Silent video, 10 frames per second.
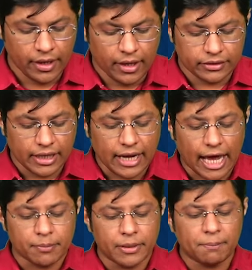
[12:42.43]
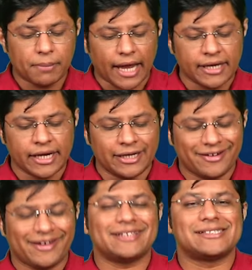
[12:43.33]
Then urban planning and
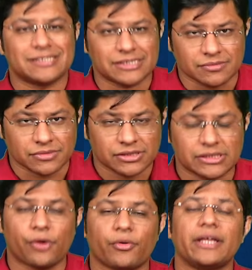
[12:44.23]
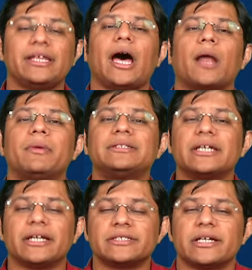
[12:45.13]
drainage systems. Now, in the urban
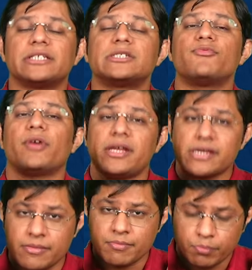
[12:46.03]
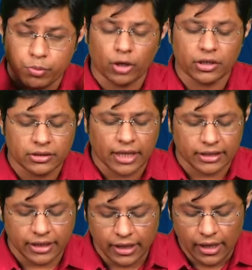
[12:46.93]
cities, it is very important that the